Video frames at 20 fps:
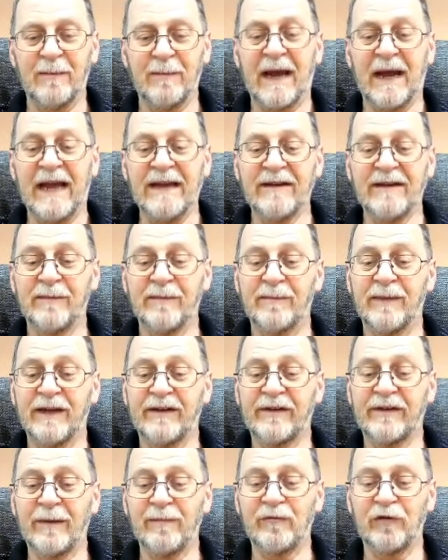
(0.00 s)
Pat
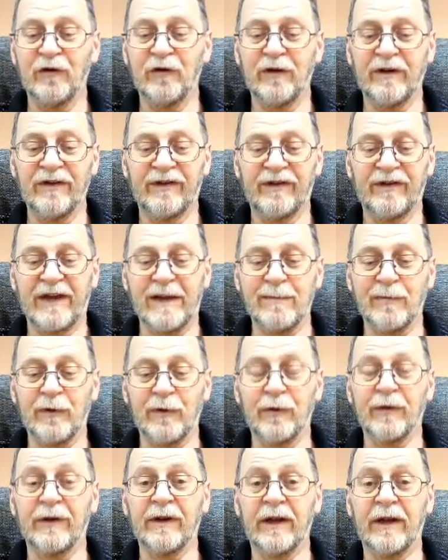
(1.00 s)
picks up Julian's
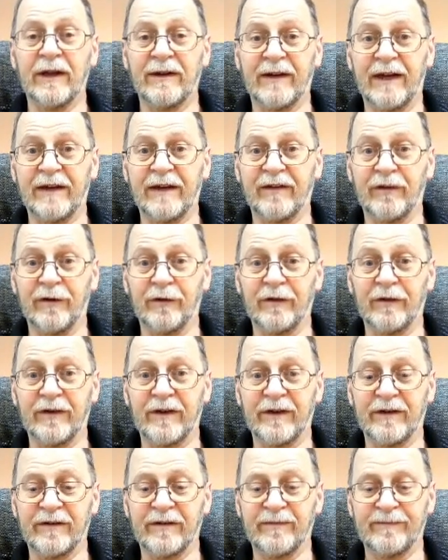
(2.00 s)
skateboard and takes a look
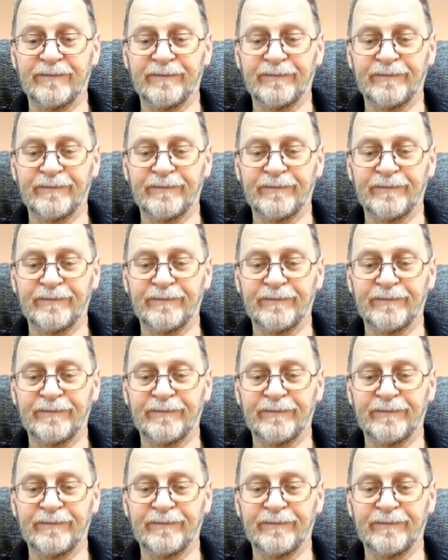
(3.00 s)
at it.